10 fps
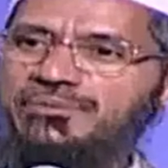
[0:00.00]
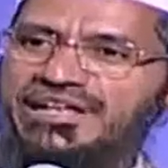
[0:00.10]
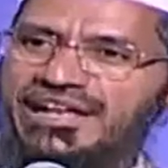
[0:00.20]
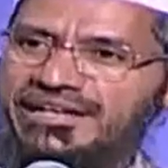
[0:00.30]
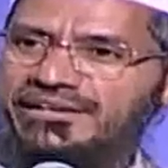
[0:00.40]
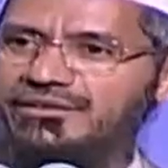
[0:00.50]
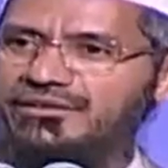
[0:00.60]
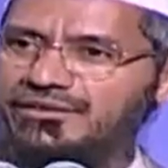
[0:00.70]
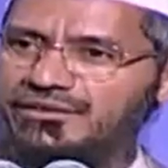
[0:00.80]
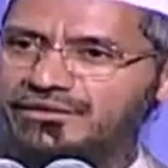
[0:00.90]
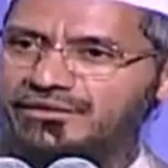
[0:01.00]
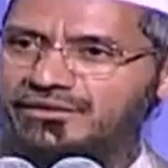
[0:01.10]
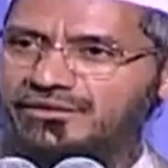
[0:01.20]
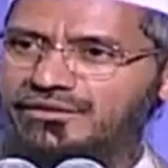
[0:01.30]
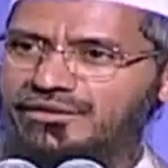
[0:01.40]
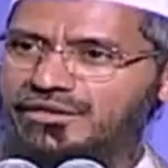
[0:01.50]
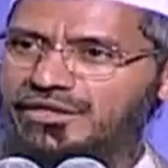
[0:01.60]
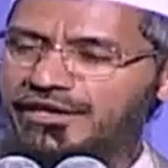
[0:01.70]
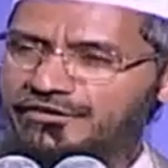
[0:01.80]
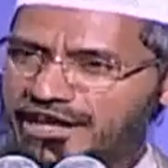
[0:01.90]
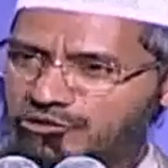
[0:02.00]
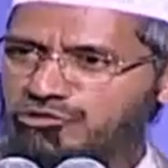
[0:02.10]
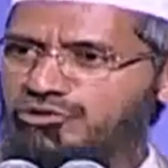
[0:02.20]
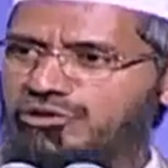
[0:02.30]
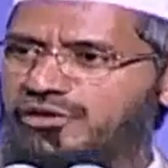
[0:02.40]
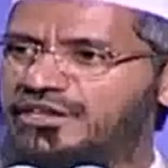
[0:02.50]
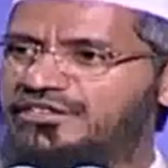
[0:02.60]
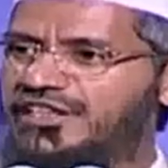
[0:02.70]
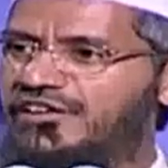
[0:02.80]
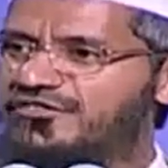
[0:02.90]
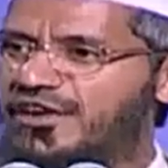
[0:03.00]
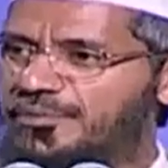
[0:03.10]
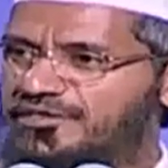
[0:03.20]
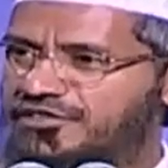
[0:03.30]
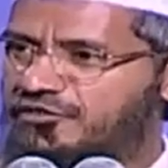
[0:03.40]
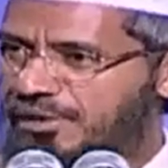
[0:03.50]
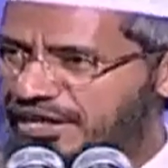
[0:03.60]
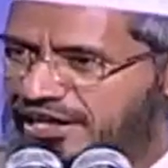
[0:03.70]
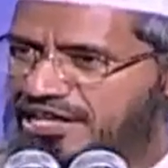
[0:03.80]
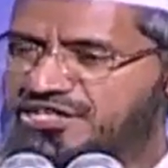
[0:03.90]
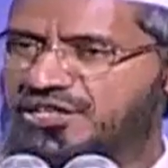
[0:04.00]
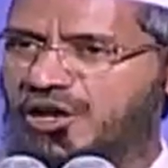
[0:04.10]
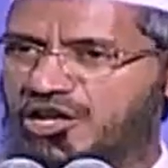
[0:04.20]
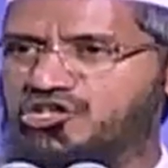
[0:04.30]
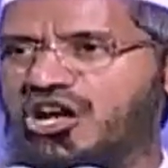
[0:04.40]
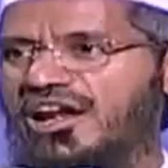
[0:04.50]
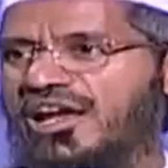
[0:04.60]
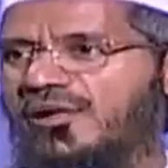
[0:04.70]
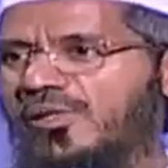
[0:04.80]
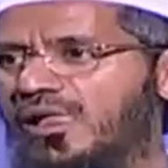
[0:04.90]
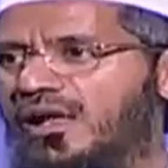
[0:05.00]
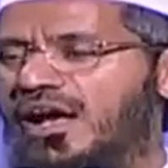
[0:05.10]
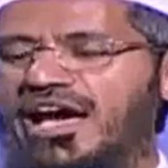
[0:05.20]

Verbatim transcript: be in Hindi and Urdu, 75% will be in English, inshallah.